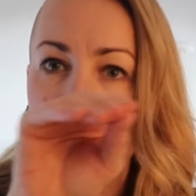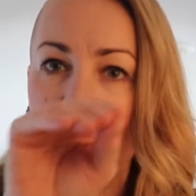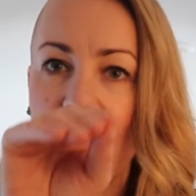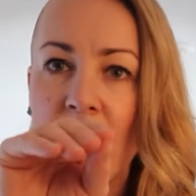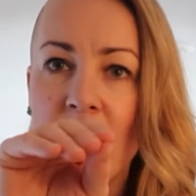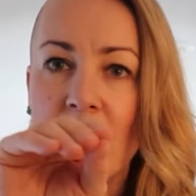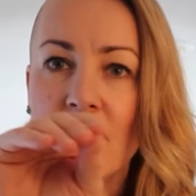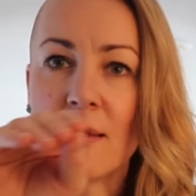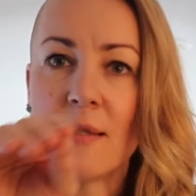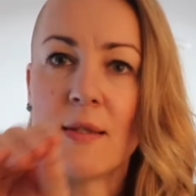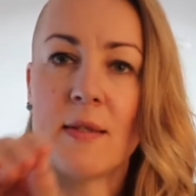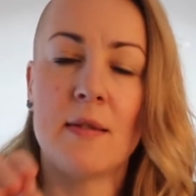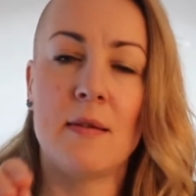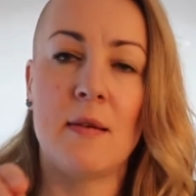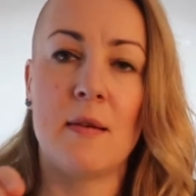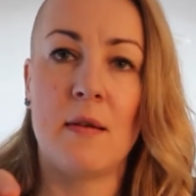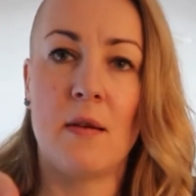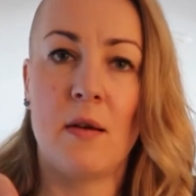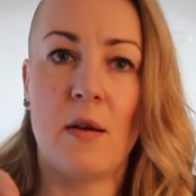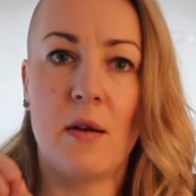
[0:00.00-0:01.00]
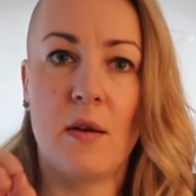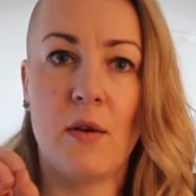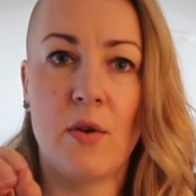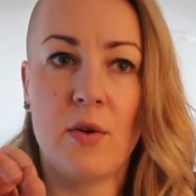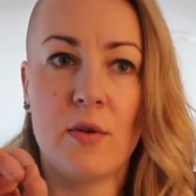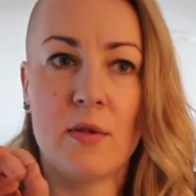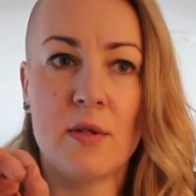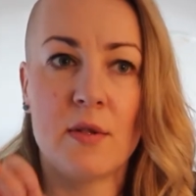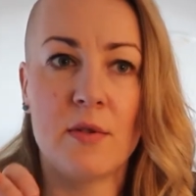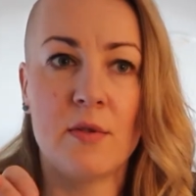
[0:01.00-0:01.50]
each
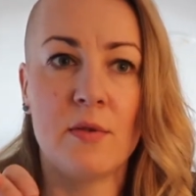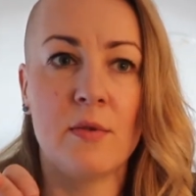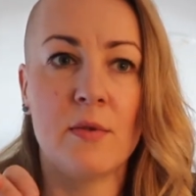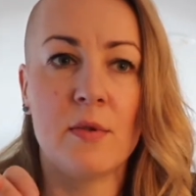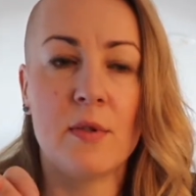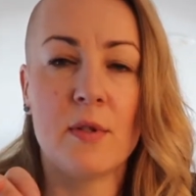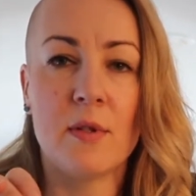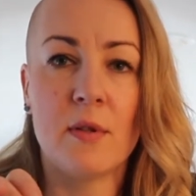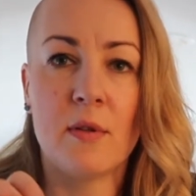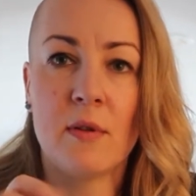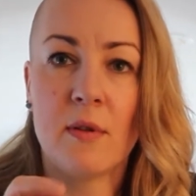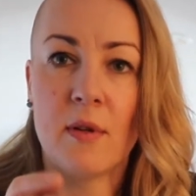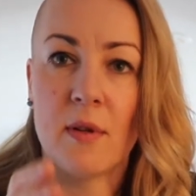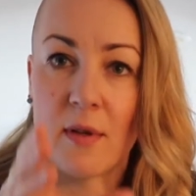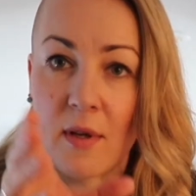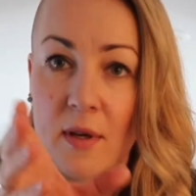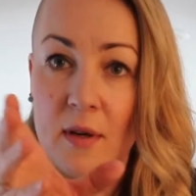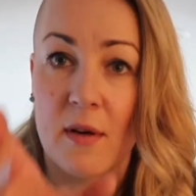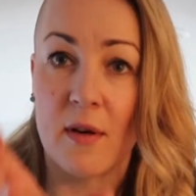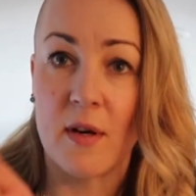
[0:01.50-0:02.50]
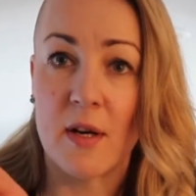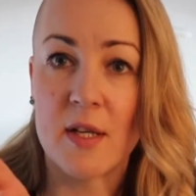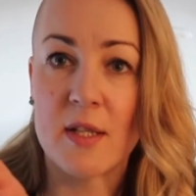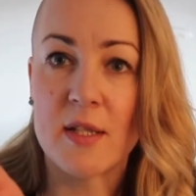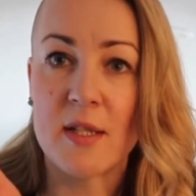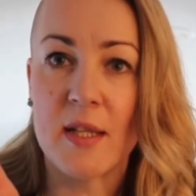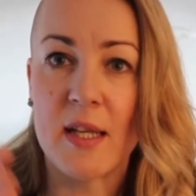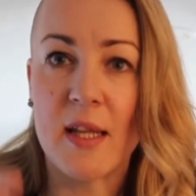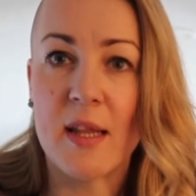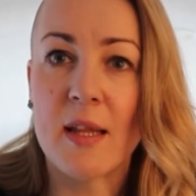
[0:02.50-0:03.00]
suit, the
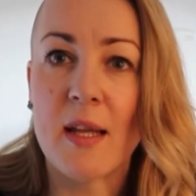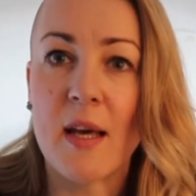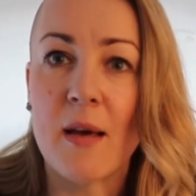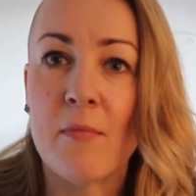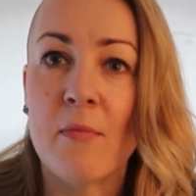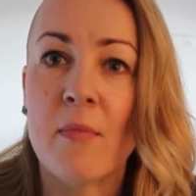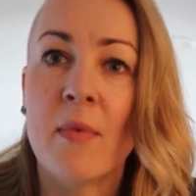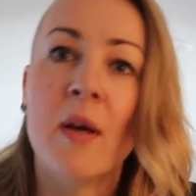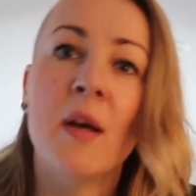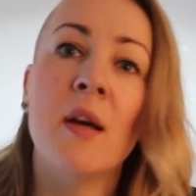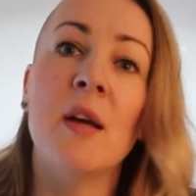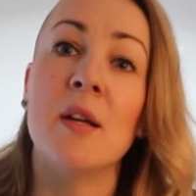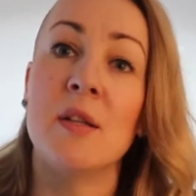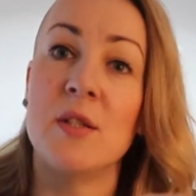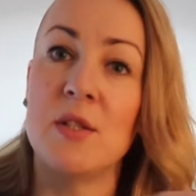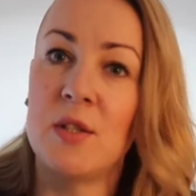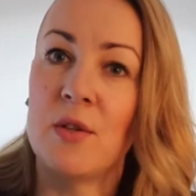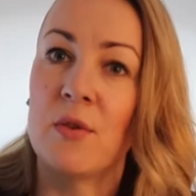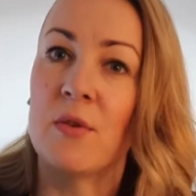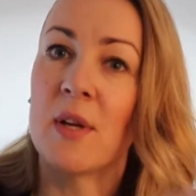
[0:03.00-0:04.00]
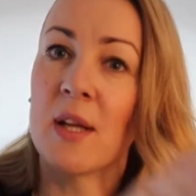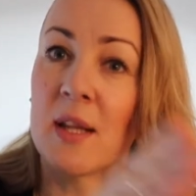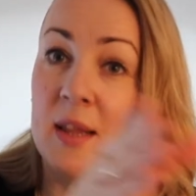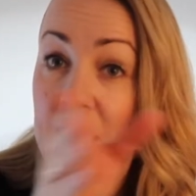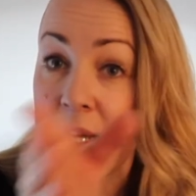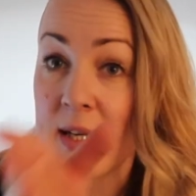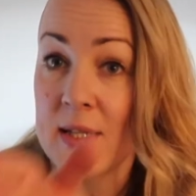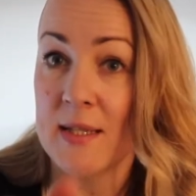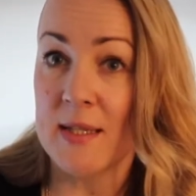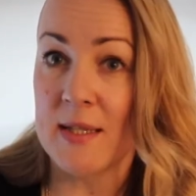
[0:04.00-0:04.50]
cards in them, during
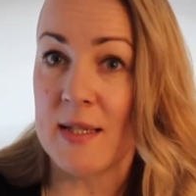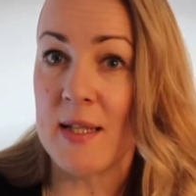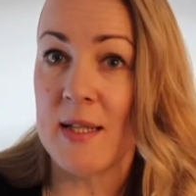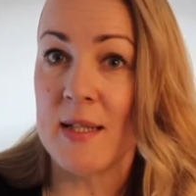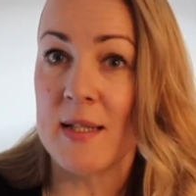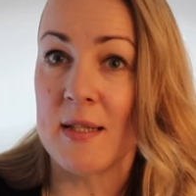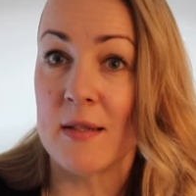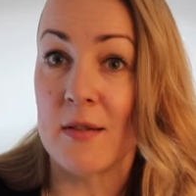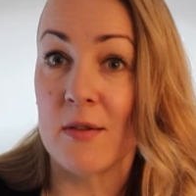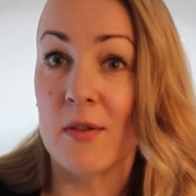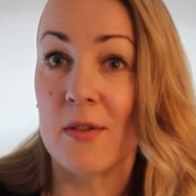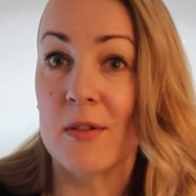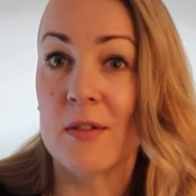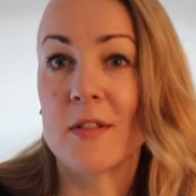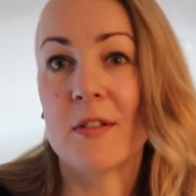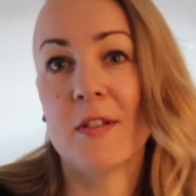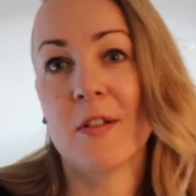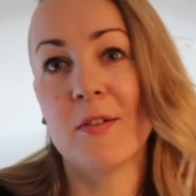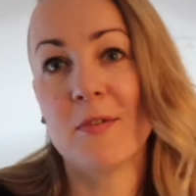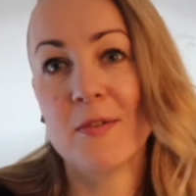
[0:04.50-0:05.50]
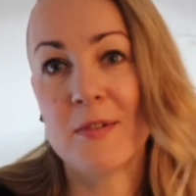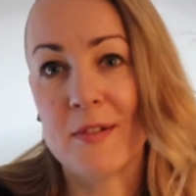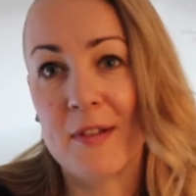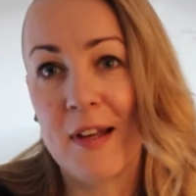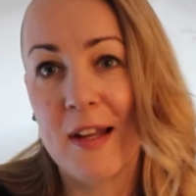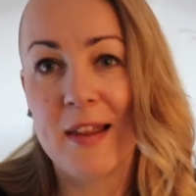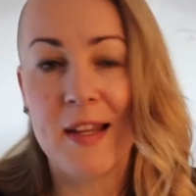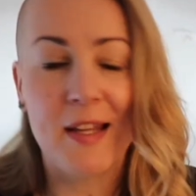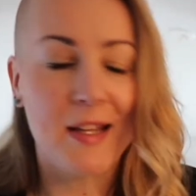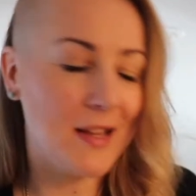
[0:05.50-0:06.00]
that season also. So
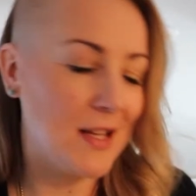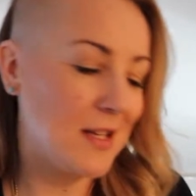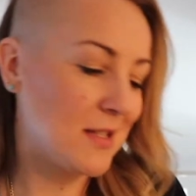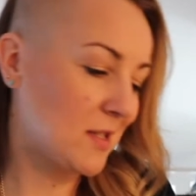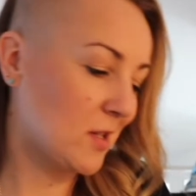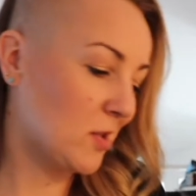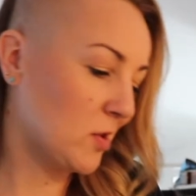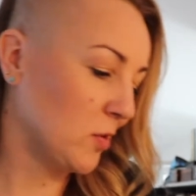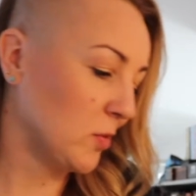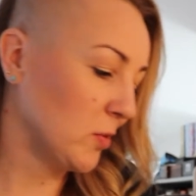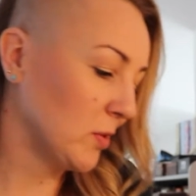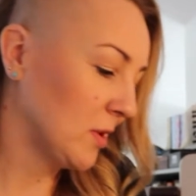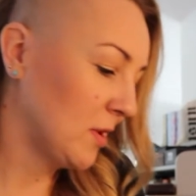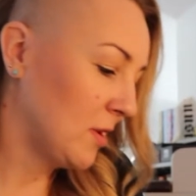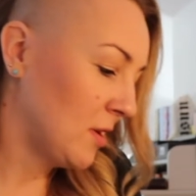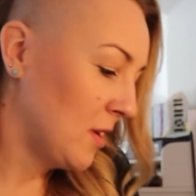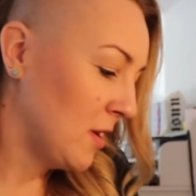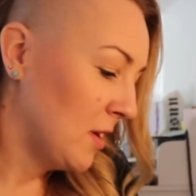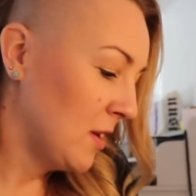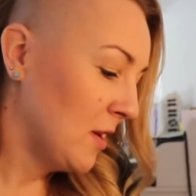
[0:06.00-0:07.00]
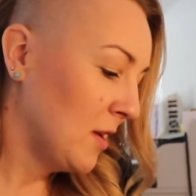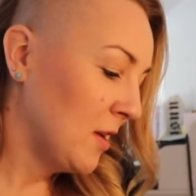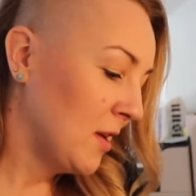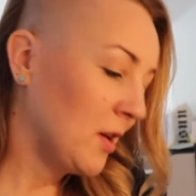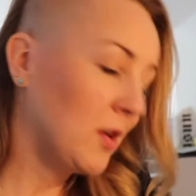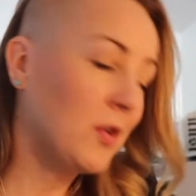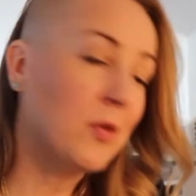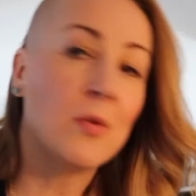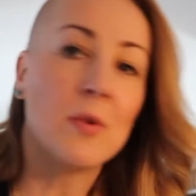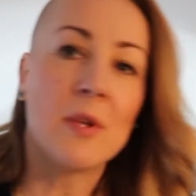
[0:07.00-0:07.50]
I think that's a cool
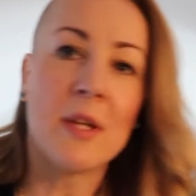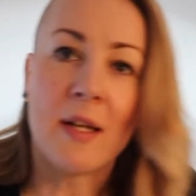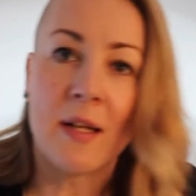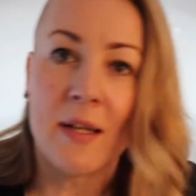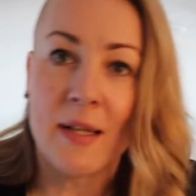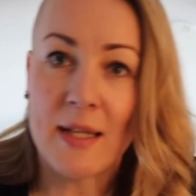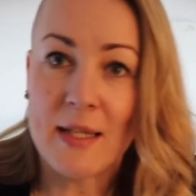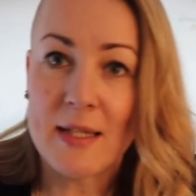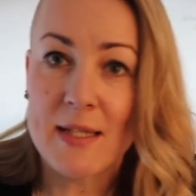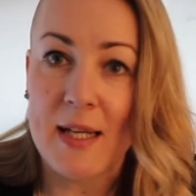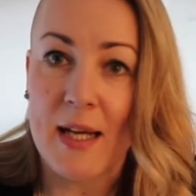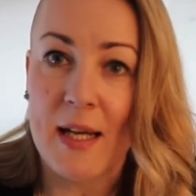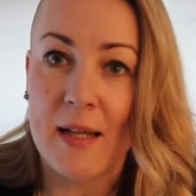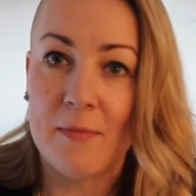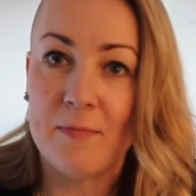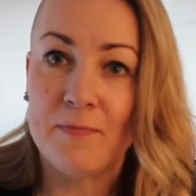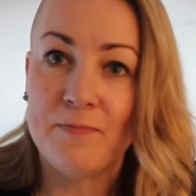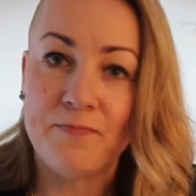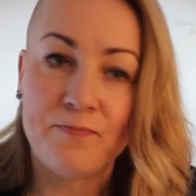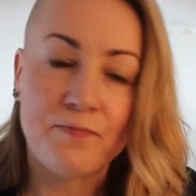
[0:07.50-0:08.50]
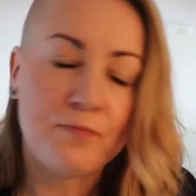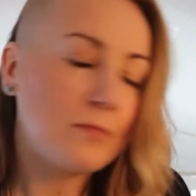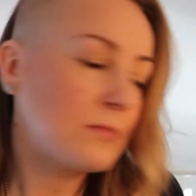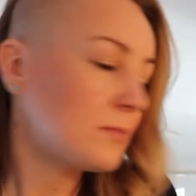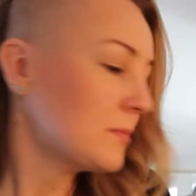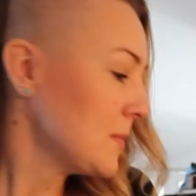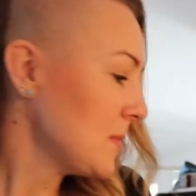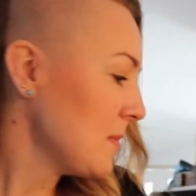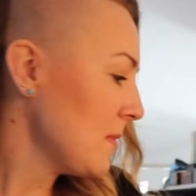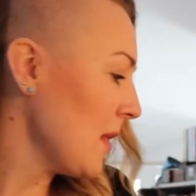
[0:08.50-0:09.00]
little detail.
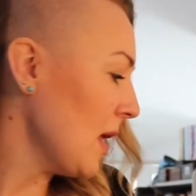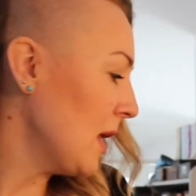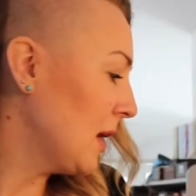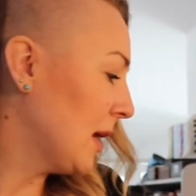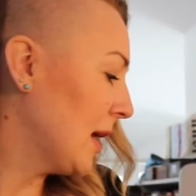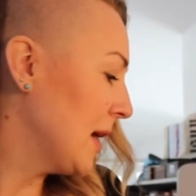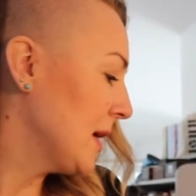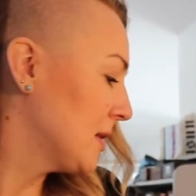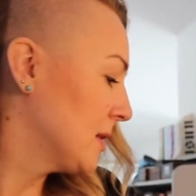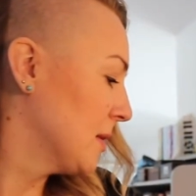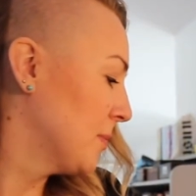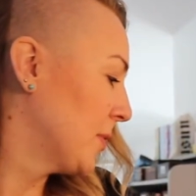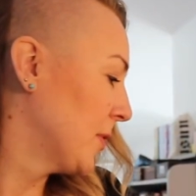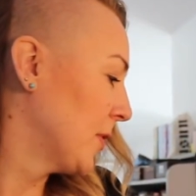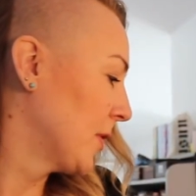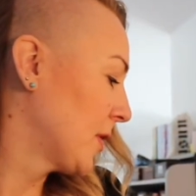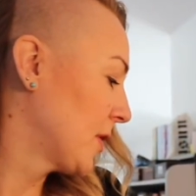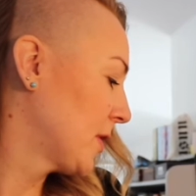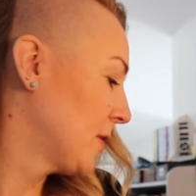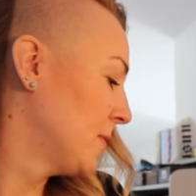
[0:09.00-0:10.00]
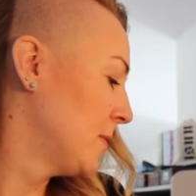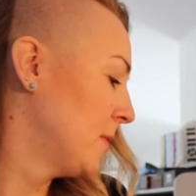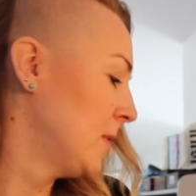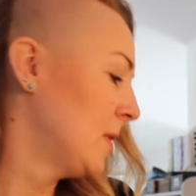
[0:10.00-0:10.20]
Like the book.